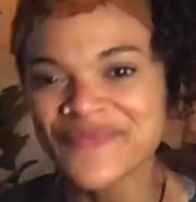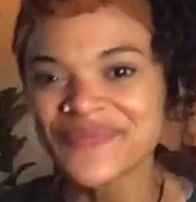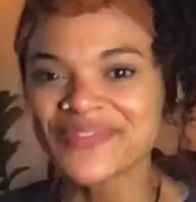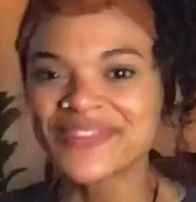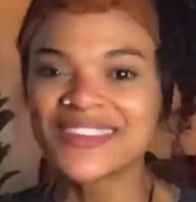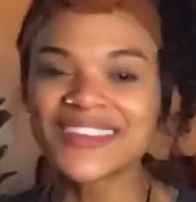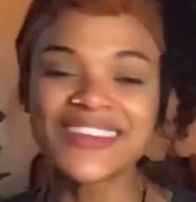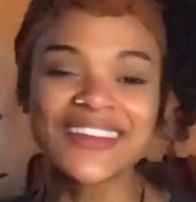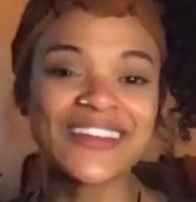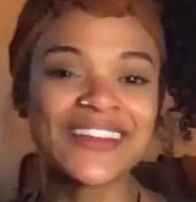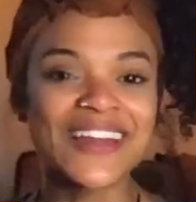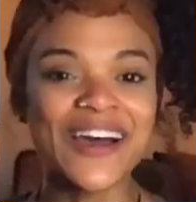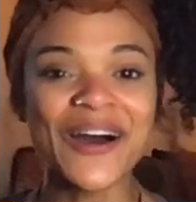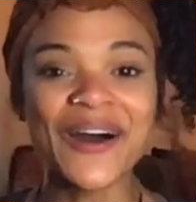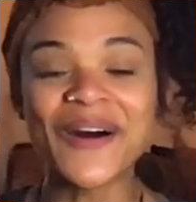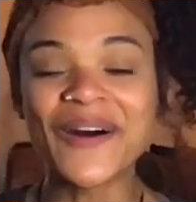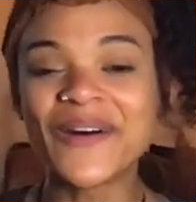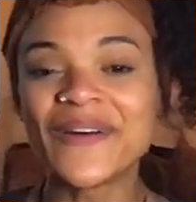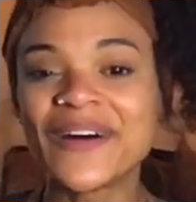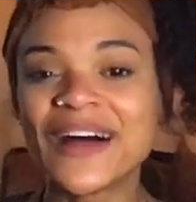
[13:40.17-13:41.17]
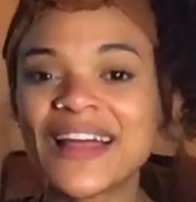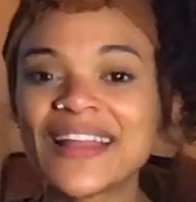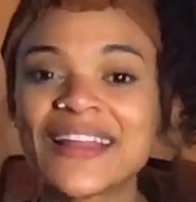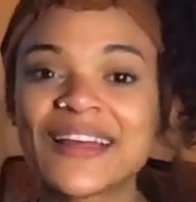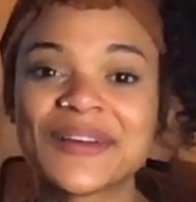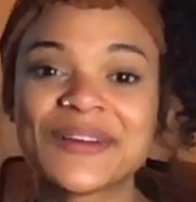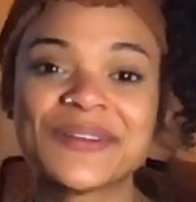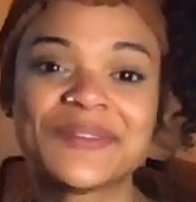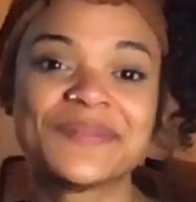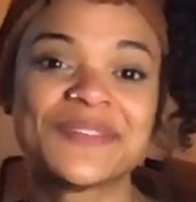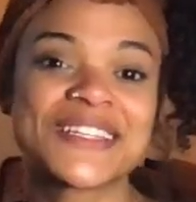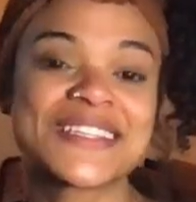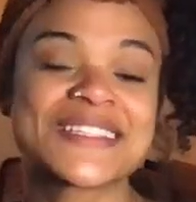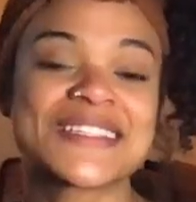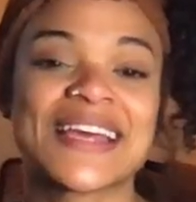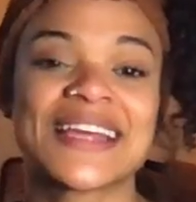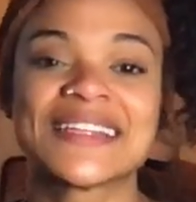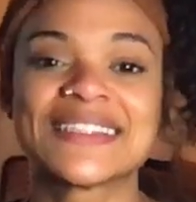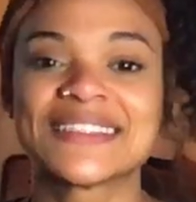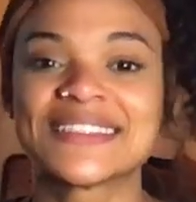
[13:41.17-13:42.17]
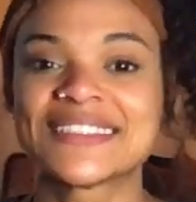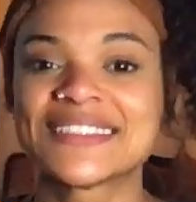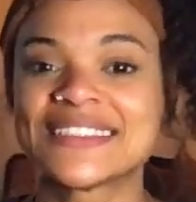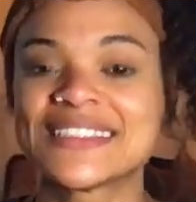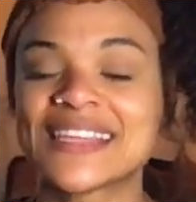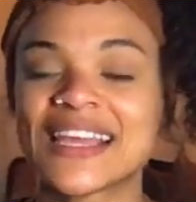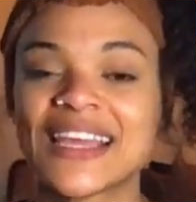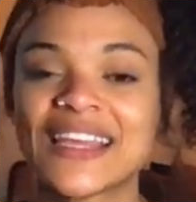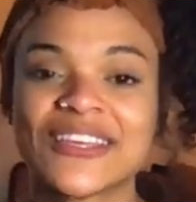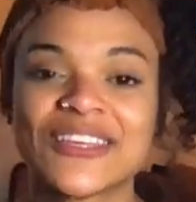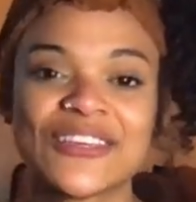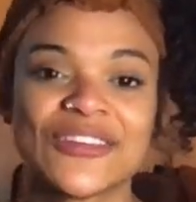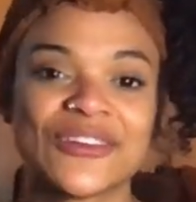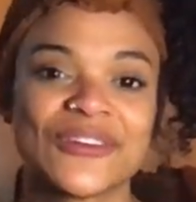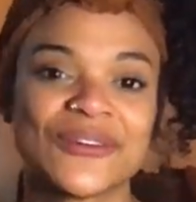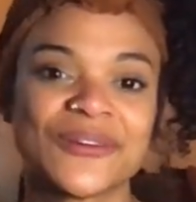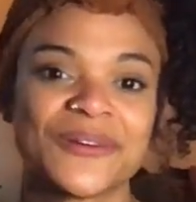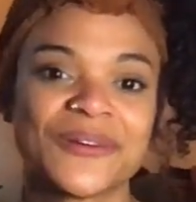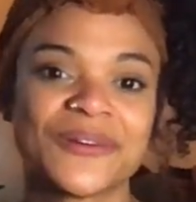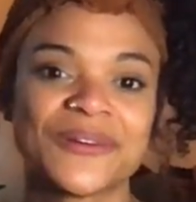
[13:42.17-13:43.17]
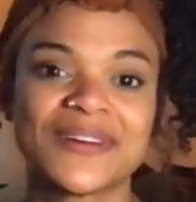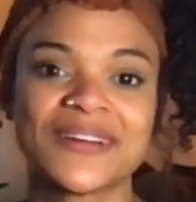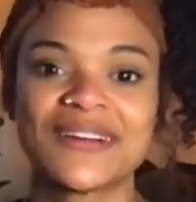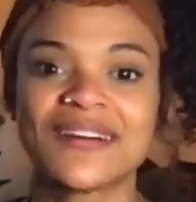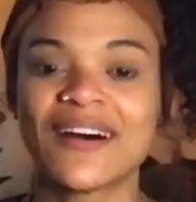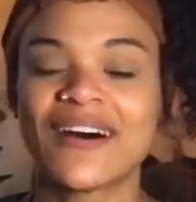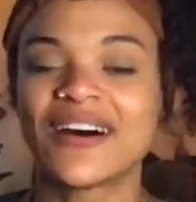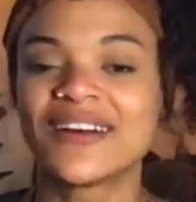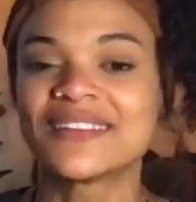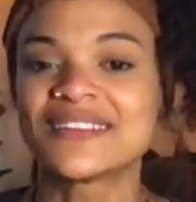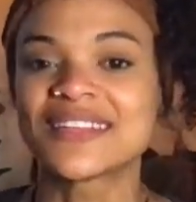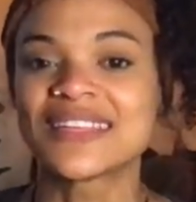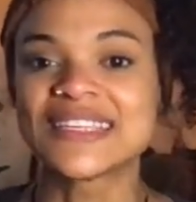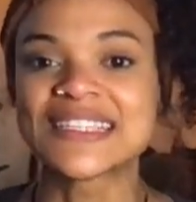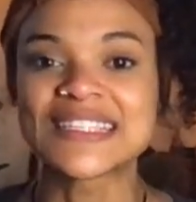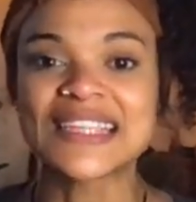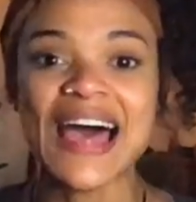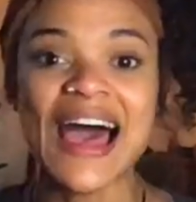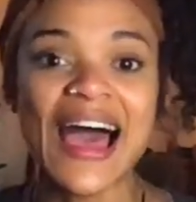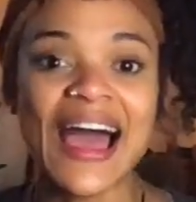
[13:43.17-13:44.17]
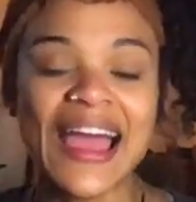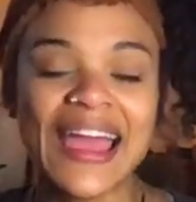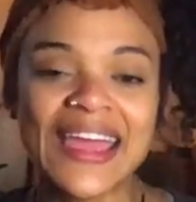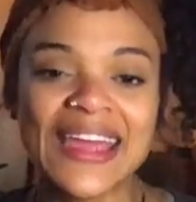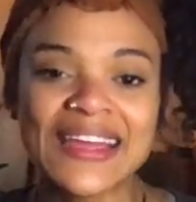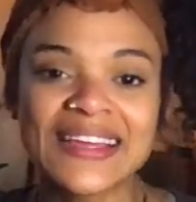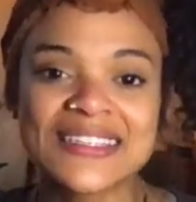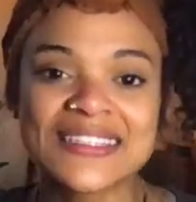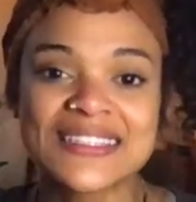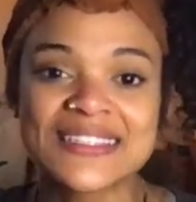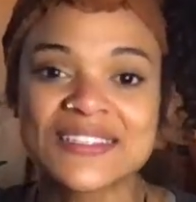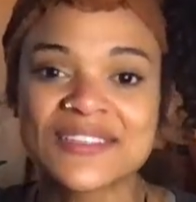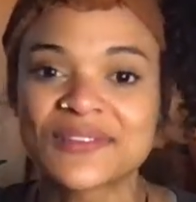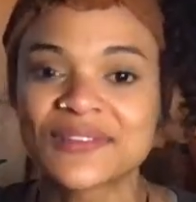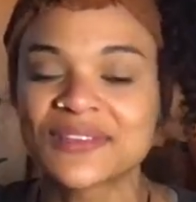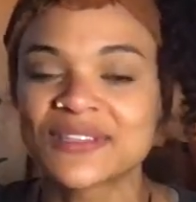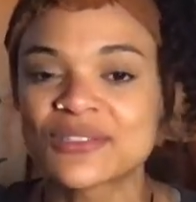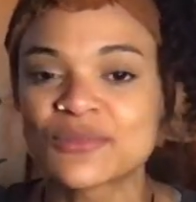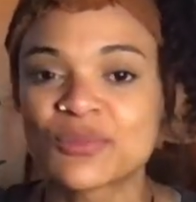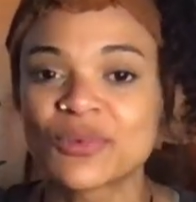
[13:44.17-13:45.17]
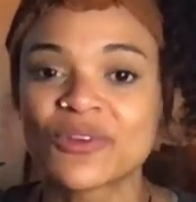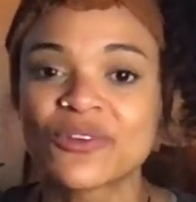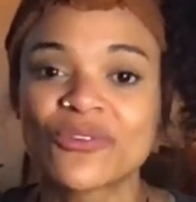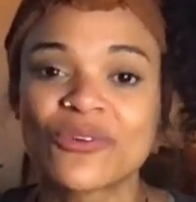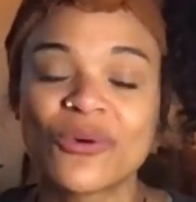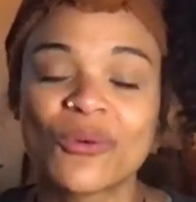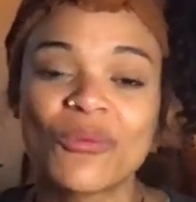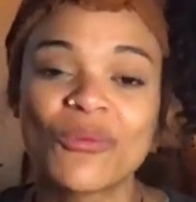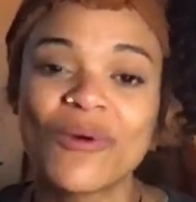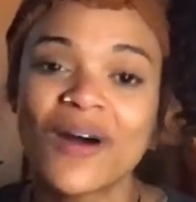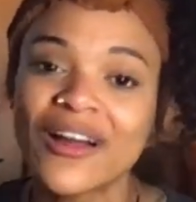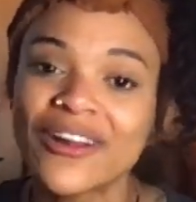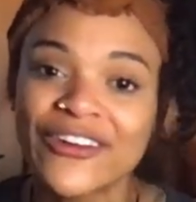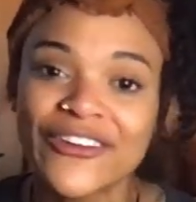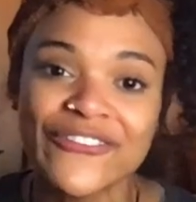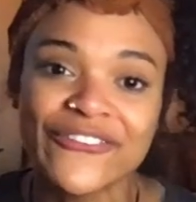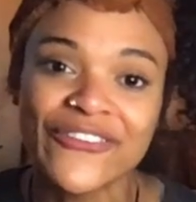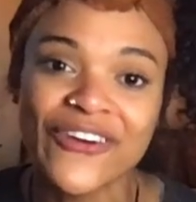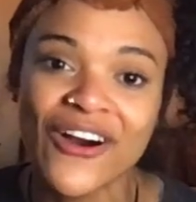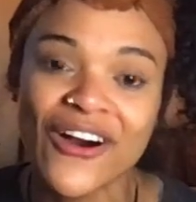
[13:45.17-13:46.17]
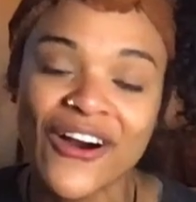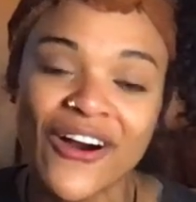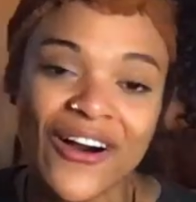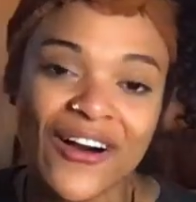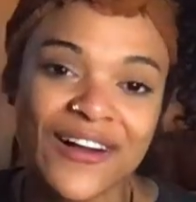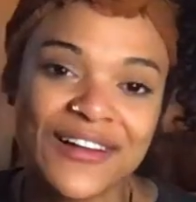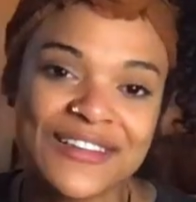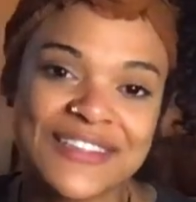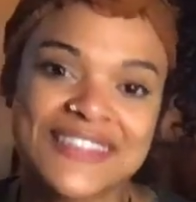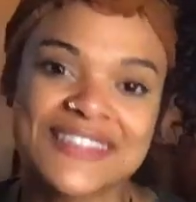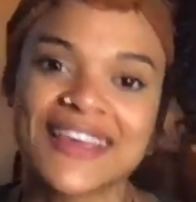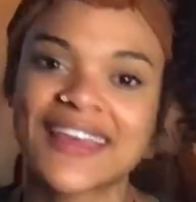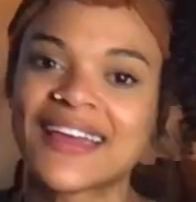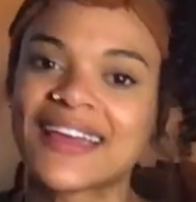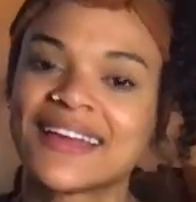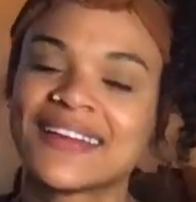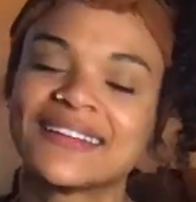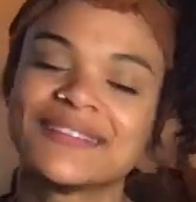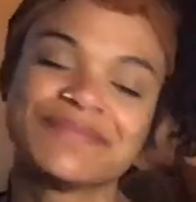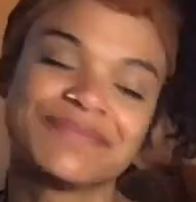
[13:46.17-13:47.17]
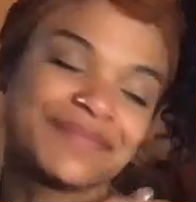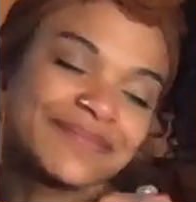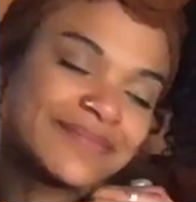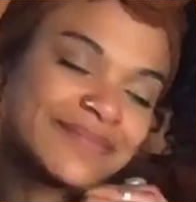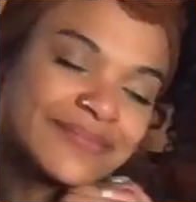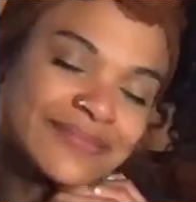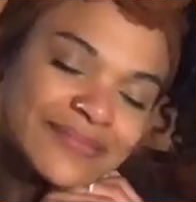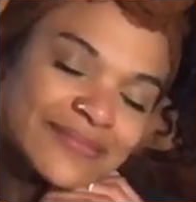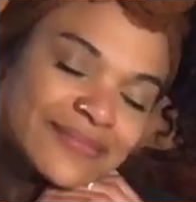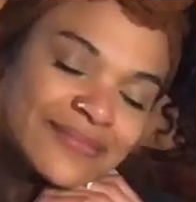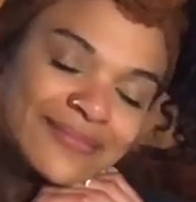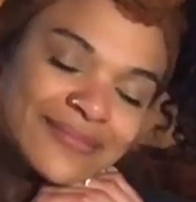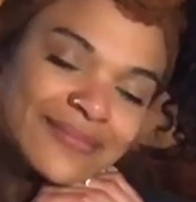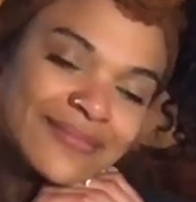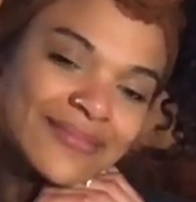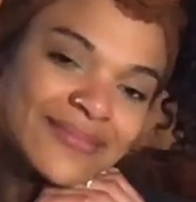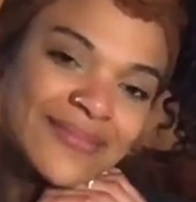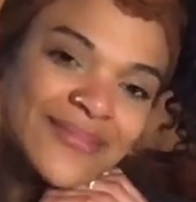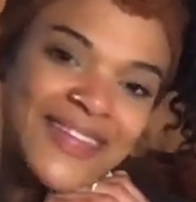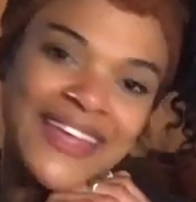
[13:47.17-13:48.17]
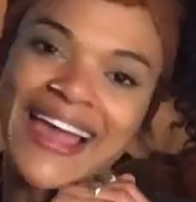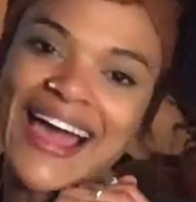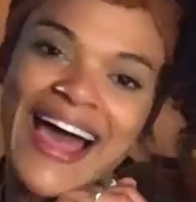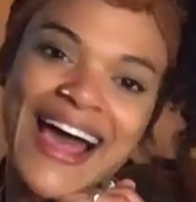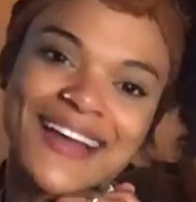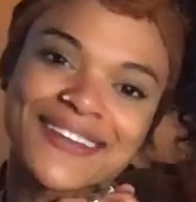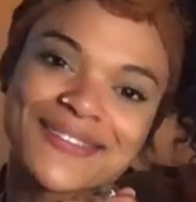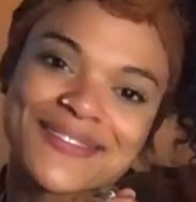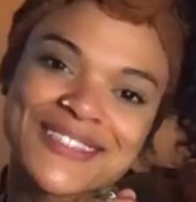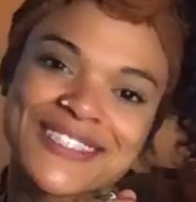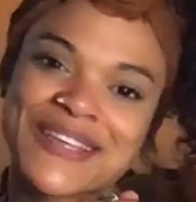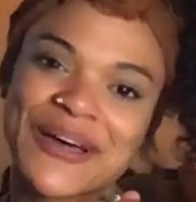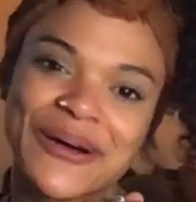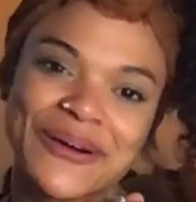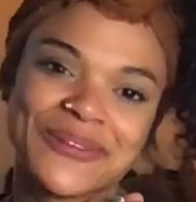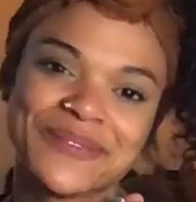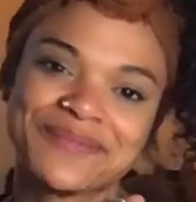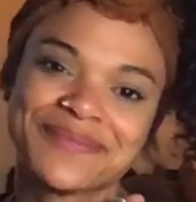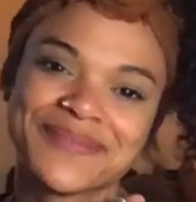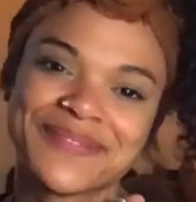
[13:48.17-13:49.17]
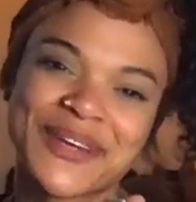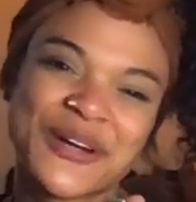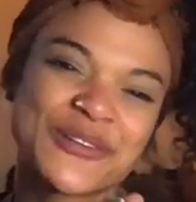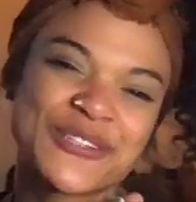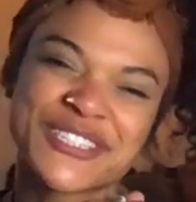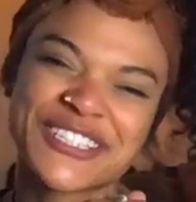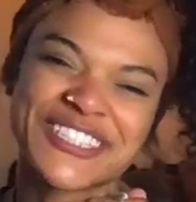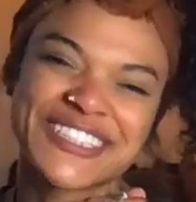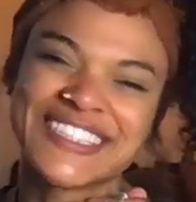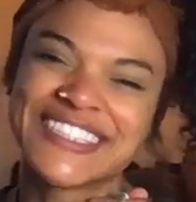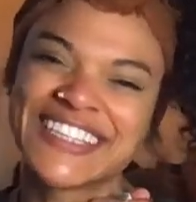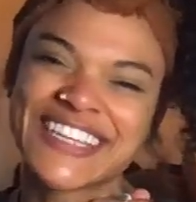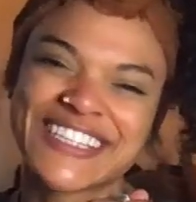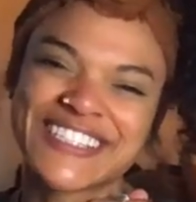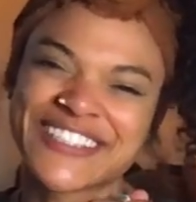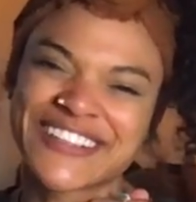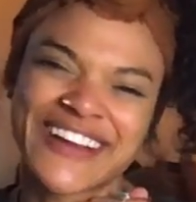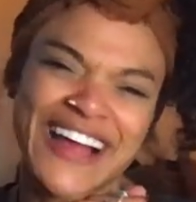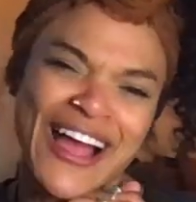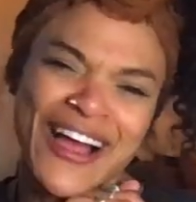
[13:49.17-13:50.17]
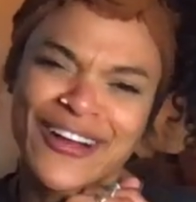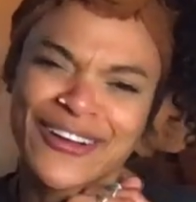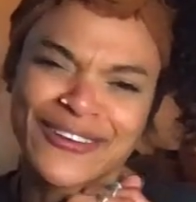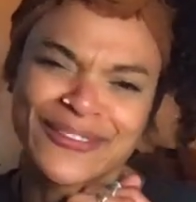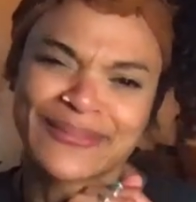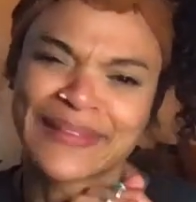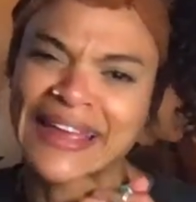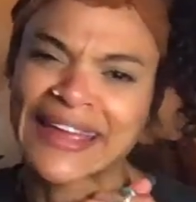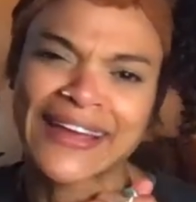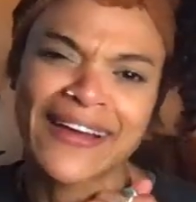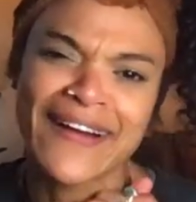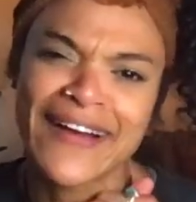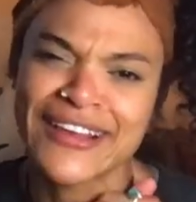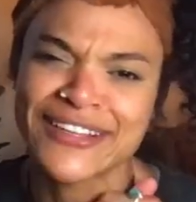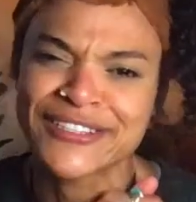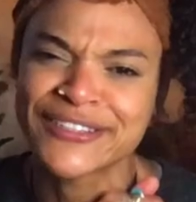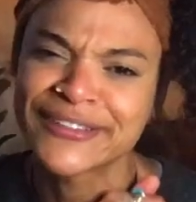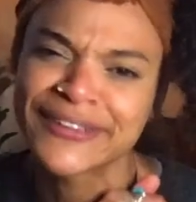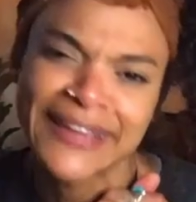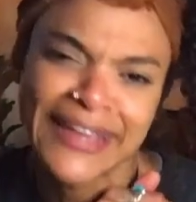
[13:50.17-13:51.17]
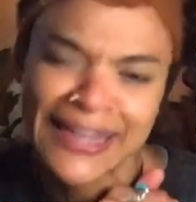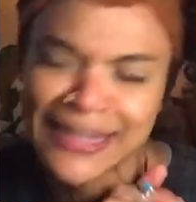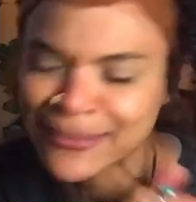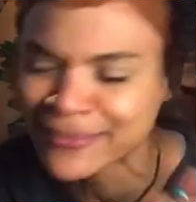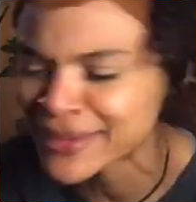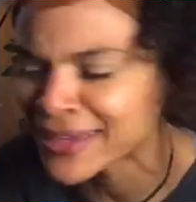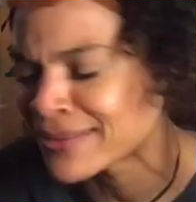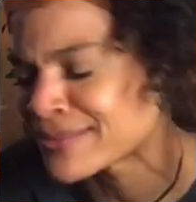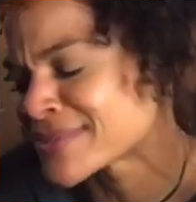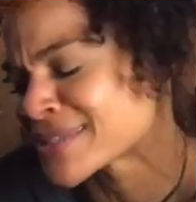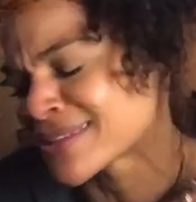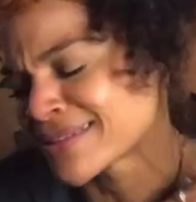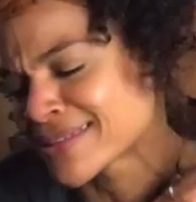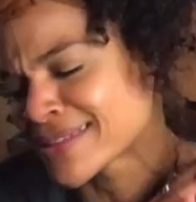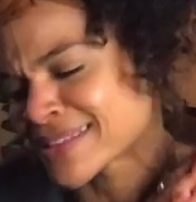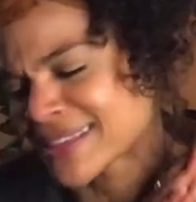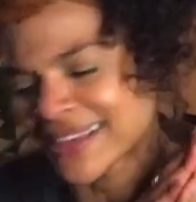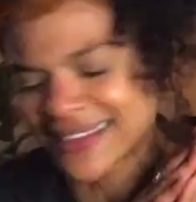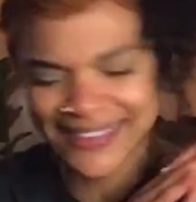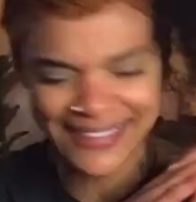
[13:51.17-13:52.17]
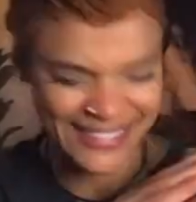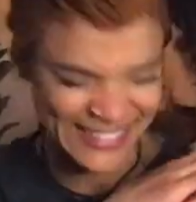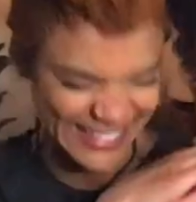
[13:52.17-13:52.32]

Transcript: you know, and I'm excited to take you on these hikes to these beautiful waterfalls. And yeah, so ocean and nature. Oh my gosh, are you kidding me? I'm so excited.